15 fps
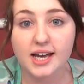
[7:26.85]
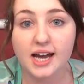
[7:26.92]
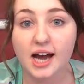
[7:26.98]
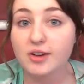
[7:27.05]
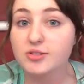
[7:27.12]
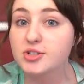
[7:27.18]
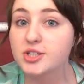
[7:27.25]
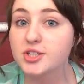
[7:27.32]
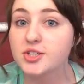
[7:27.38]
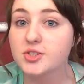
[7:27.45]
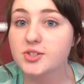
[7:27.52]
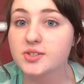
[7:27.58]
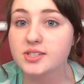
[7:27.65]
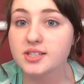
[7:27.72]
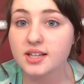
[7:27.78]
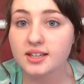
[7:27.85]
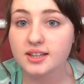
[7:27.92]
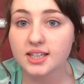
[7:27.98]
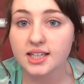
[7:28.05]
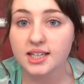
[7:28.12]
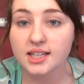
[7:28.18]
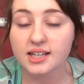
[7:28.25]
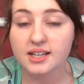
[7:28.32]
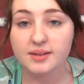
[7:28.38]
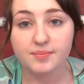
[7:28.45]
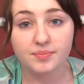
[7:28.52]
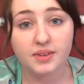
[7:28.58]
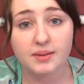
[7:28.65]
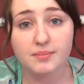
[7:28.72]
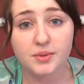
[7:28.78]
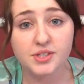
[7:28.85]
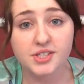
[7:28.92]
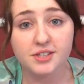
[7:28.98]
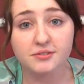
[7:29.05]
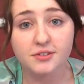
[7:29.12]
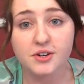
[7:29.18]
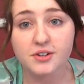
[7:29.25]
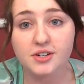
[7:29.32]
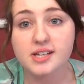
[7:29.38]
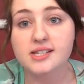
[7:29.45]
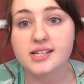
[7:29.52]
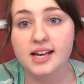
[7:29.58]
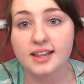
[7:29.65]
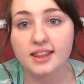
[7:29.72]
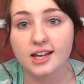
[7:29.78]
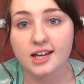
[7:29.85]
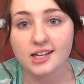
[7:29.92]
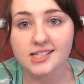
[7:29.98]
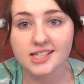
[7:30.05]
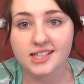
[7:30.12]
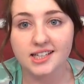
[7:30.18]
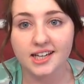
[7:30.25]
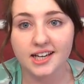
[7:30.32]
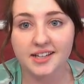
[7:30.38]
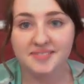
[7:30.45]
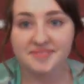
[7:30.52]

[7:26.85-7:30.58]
how to use the embossing folders and the cutting die.